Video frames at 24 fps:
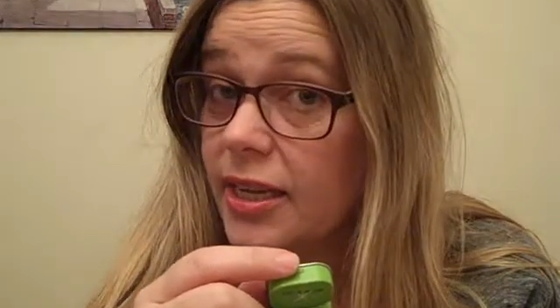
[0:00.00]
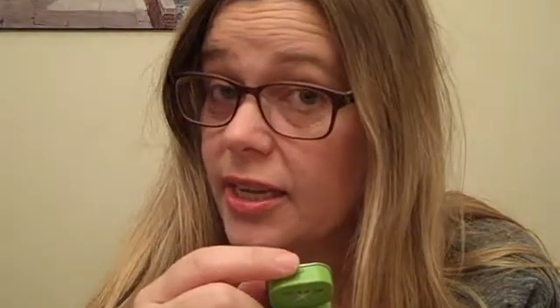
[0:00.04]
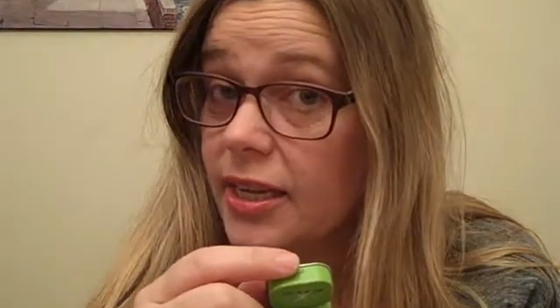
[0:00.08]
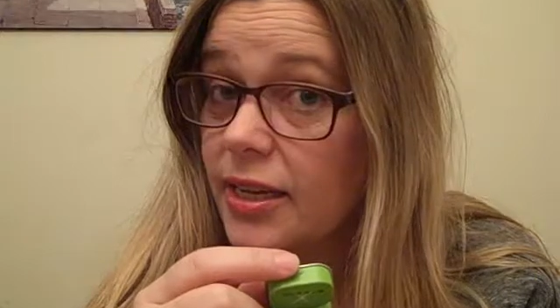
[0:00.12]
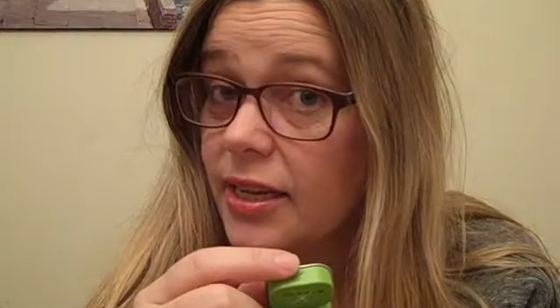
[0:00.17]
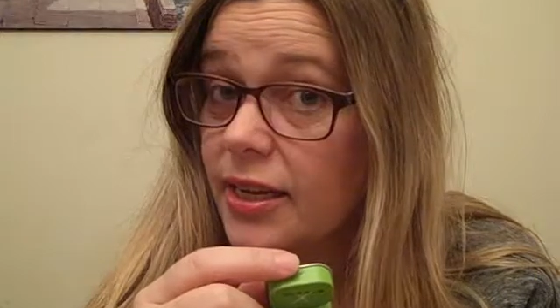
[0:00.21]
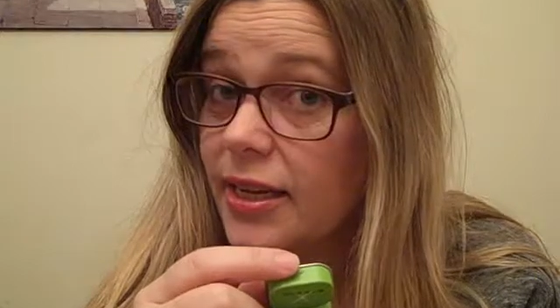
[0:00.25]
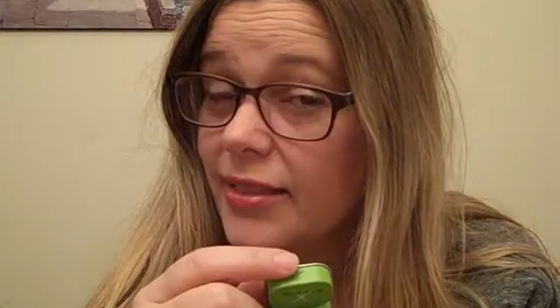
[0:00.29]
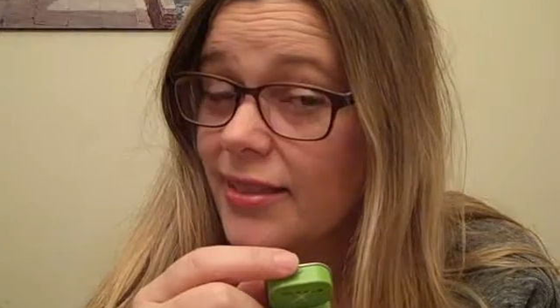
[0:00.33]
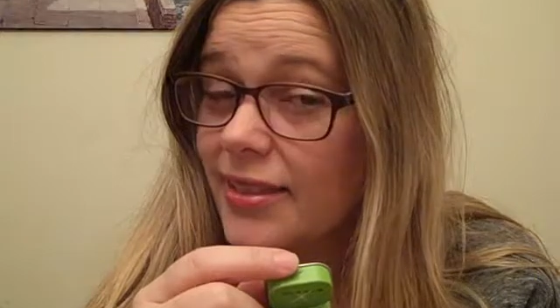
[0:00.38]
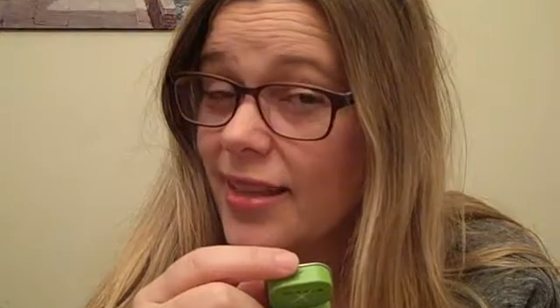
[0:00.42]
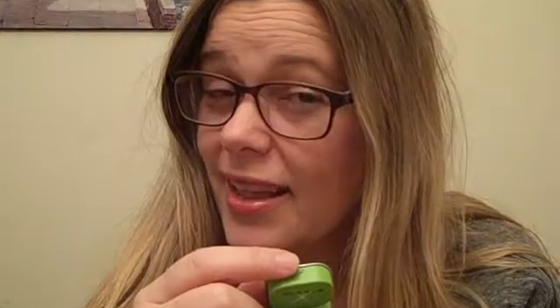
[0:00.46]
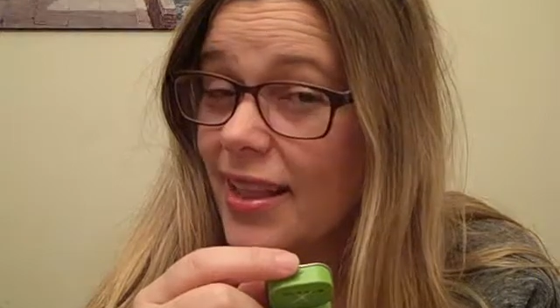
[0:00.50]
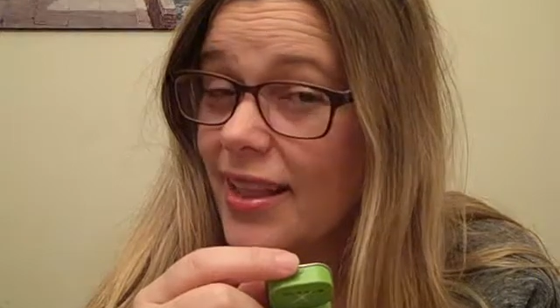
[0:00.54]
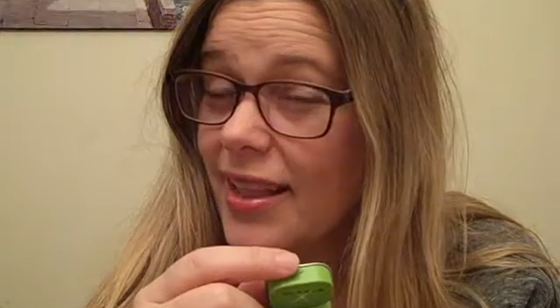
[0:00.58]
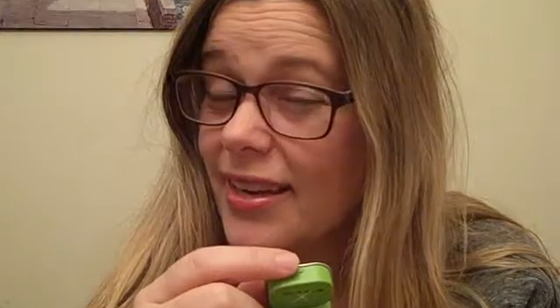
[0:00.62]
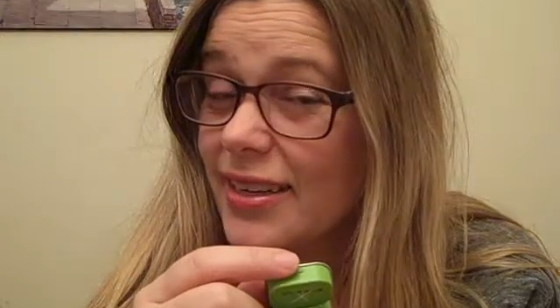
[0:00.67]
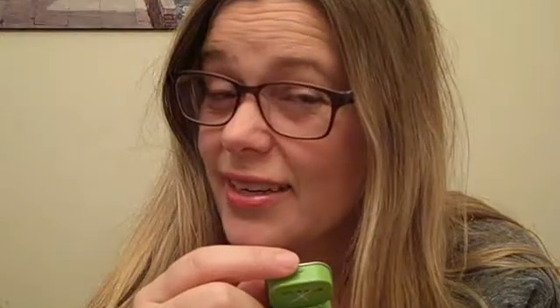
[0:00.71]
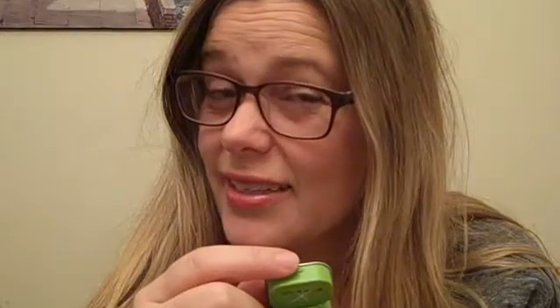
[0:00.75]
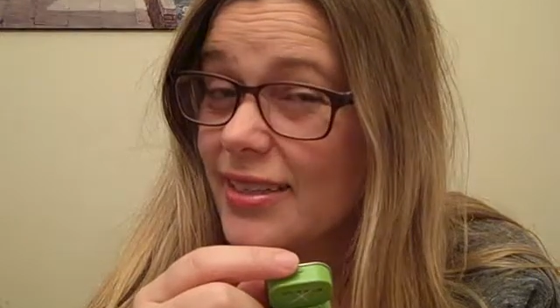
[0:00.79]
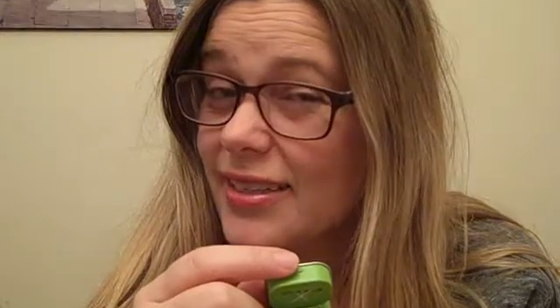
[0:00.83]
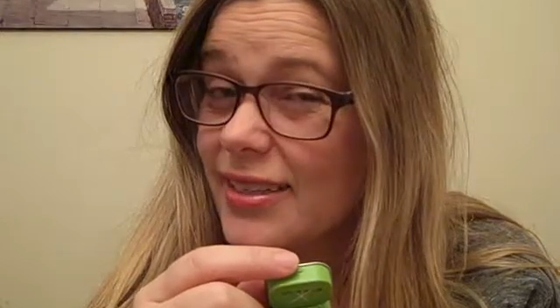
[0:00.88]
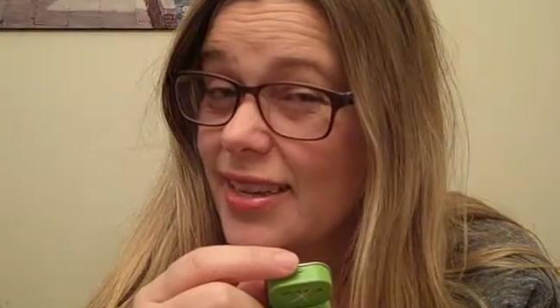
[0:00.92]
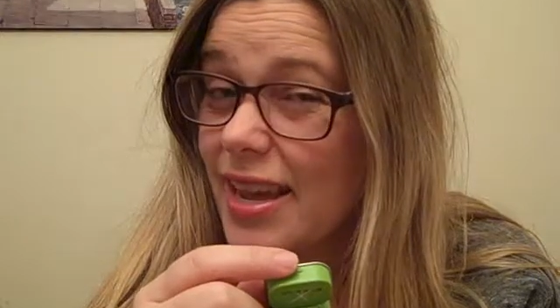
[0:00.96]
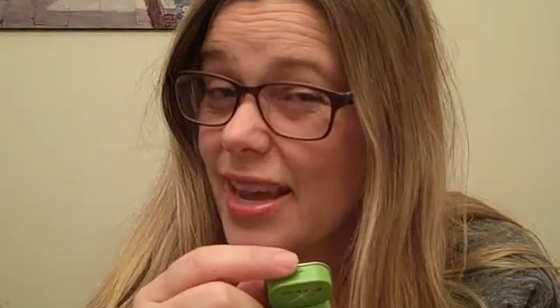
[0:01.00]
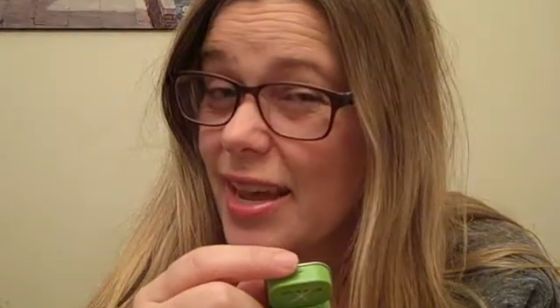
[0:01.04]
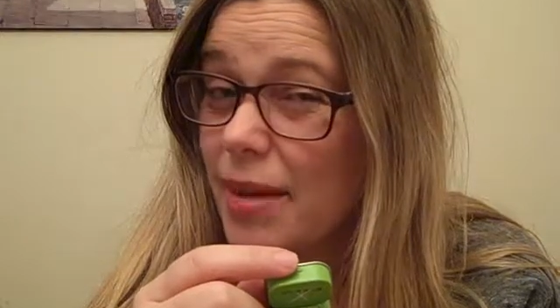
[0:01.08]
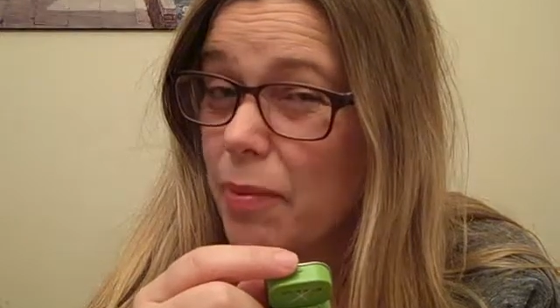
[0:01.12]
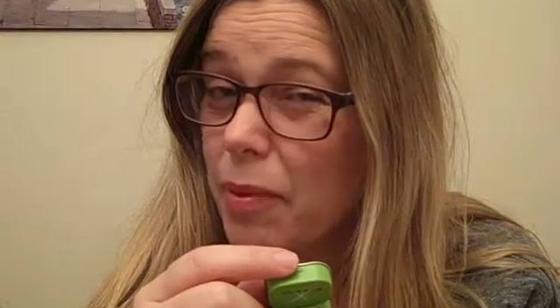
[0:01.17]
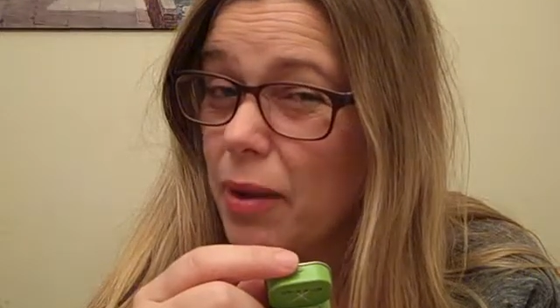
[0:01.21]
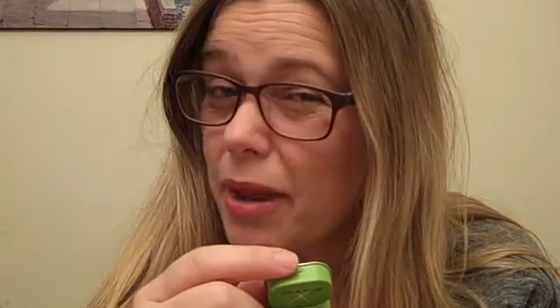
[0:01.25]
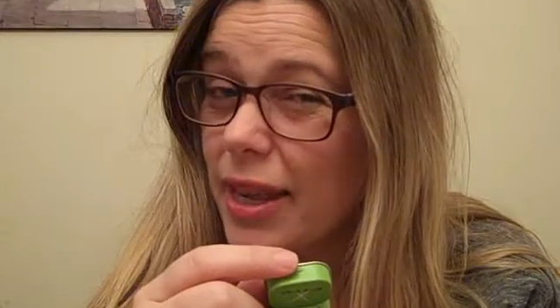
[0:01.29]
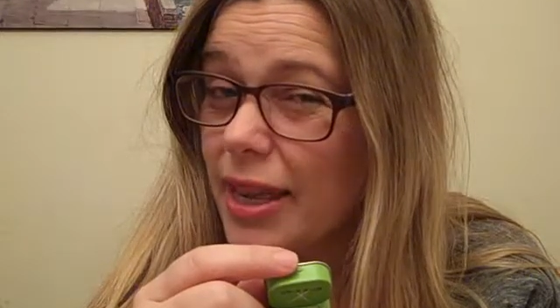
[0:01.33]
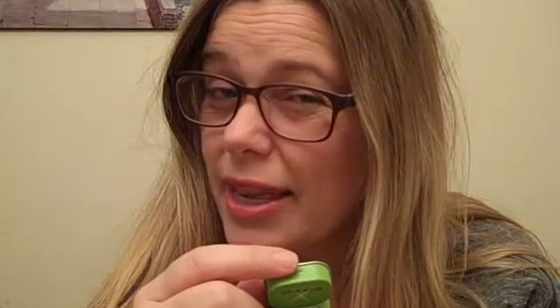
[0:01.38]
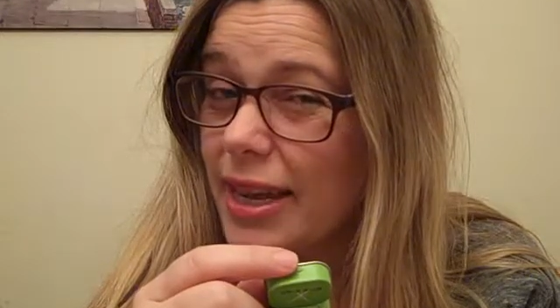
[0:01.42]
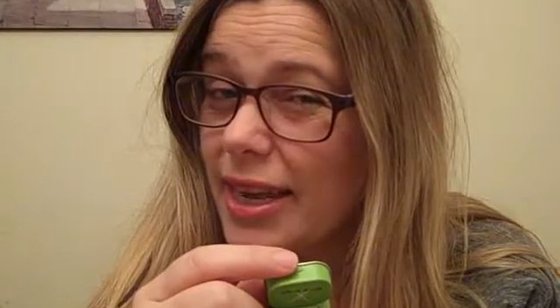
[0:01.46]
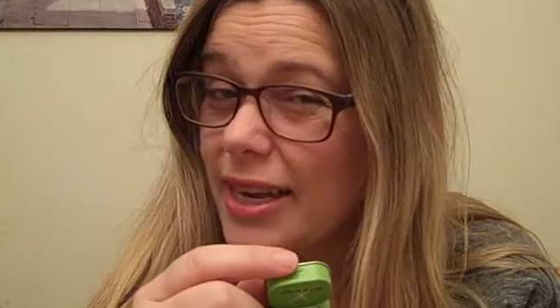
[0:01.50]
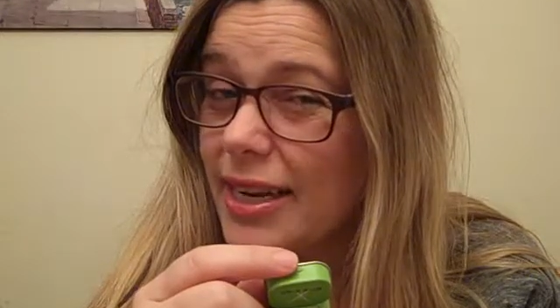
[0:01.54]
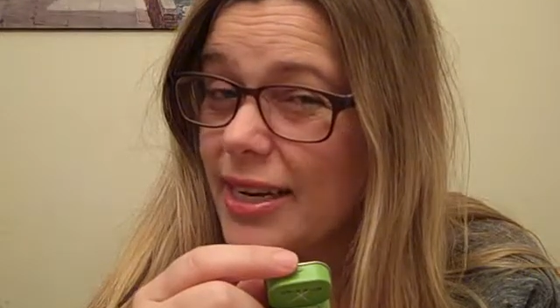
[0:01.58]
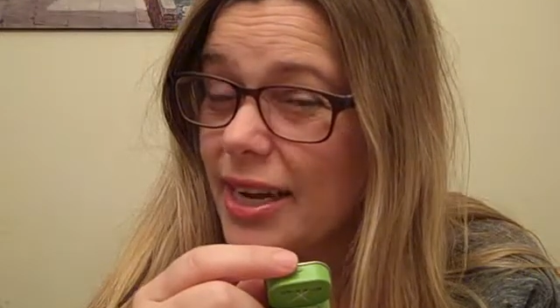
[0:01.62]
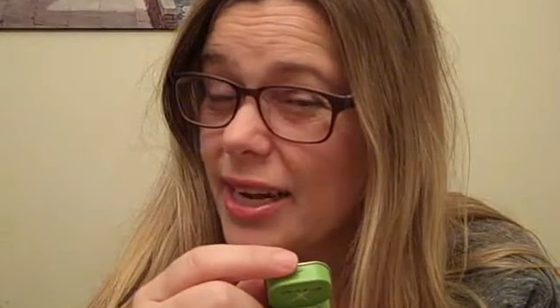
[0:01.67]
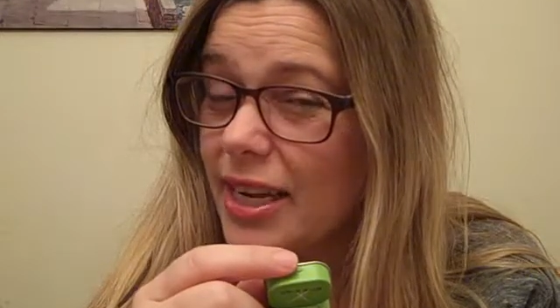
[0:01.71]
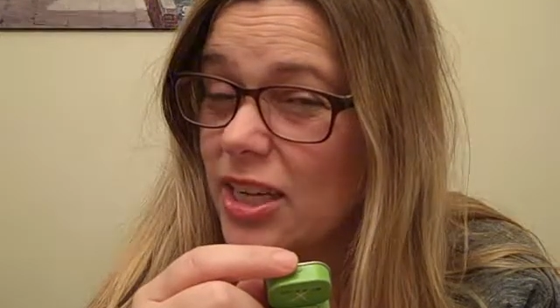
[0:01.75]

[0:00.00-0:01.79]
Because I like to stay up late.